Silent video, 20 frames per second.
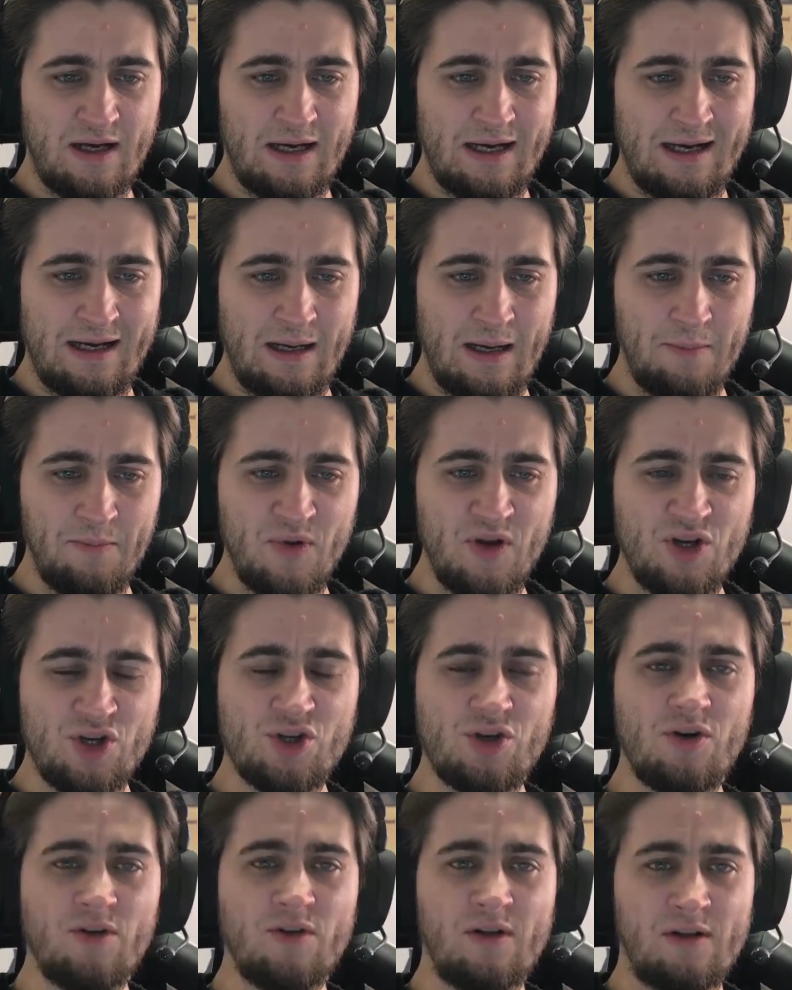I'm pretty
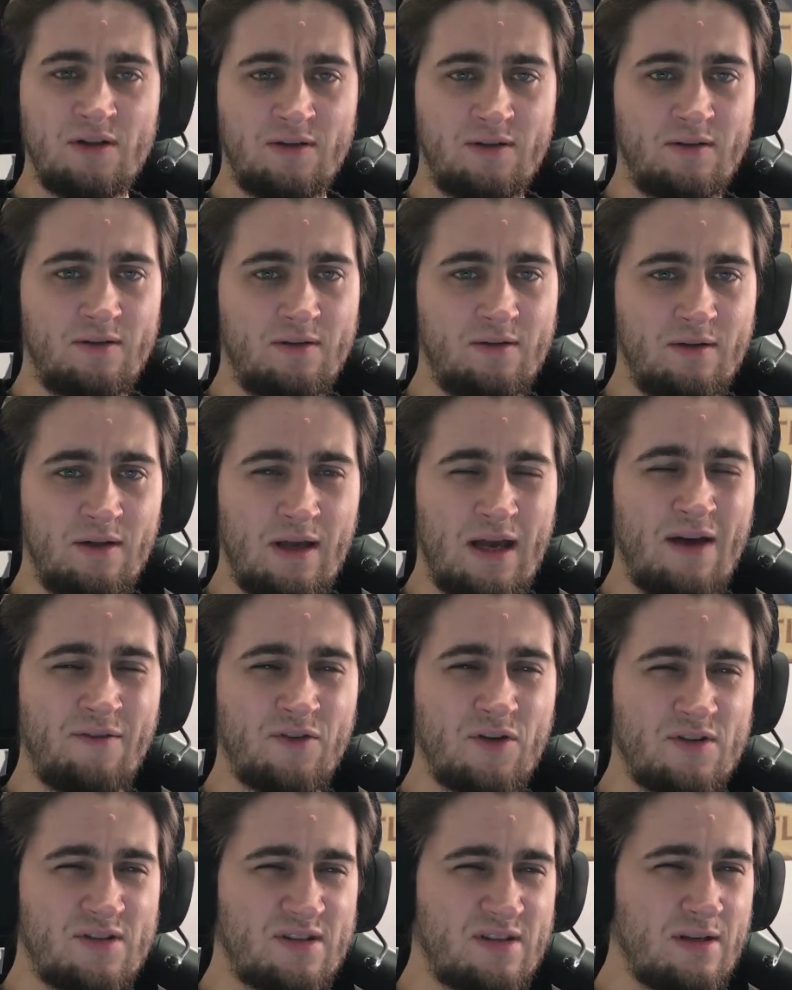sure that
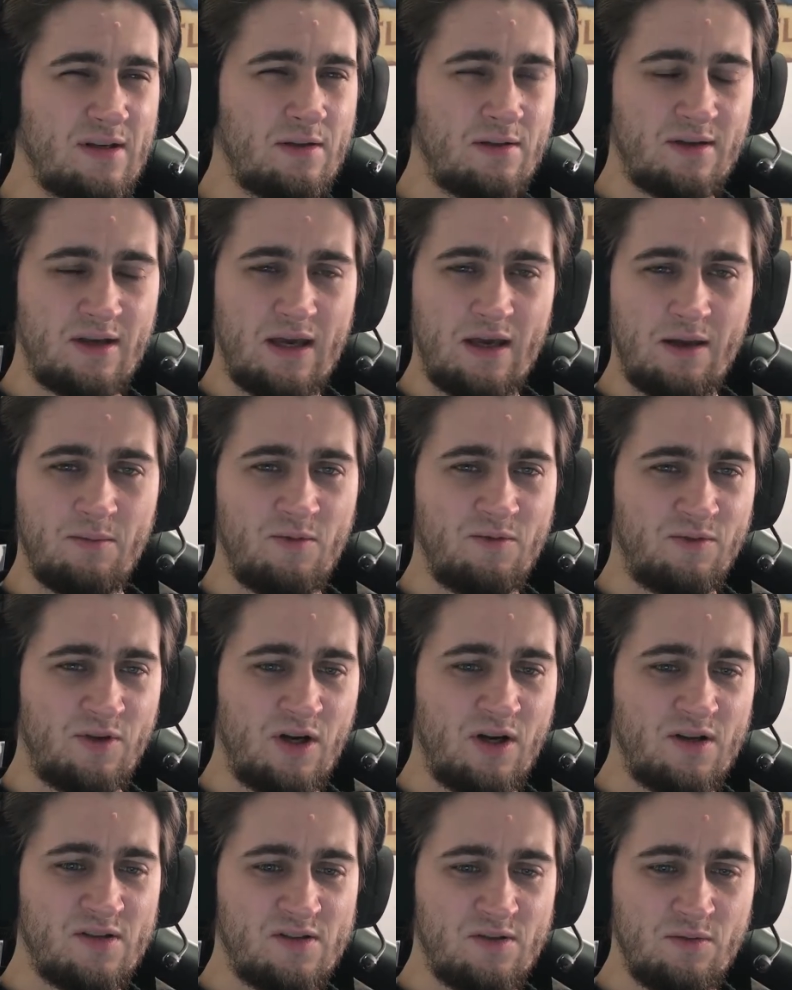after a single game of
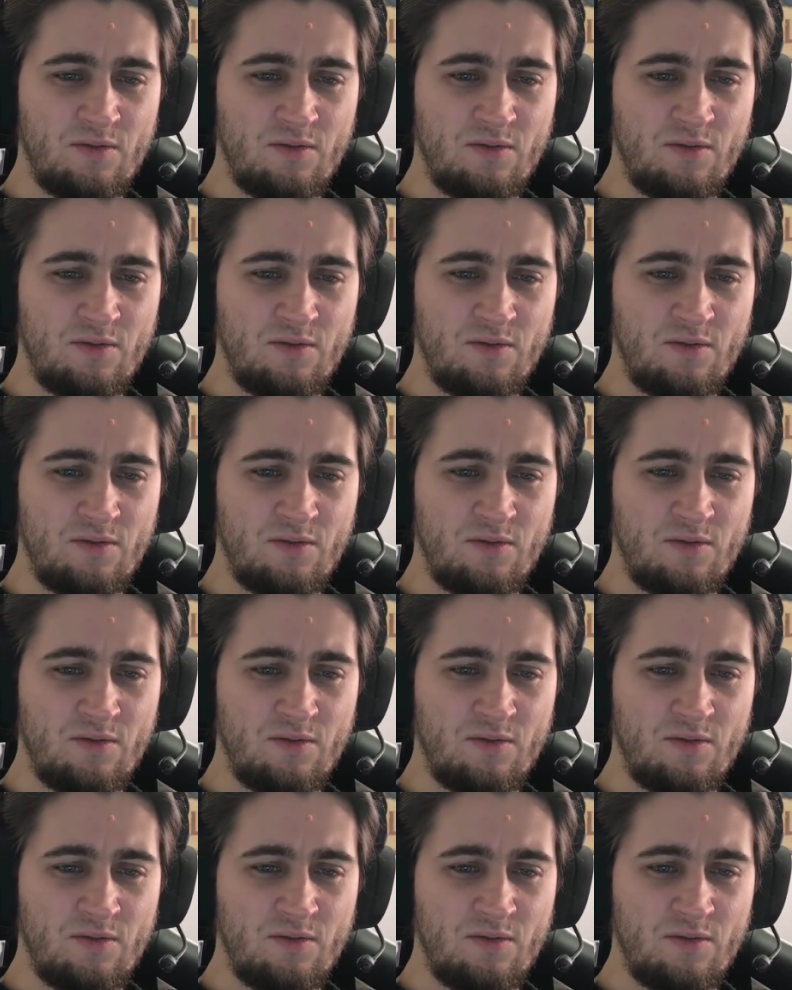cards,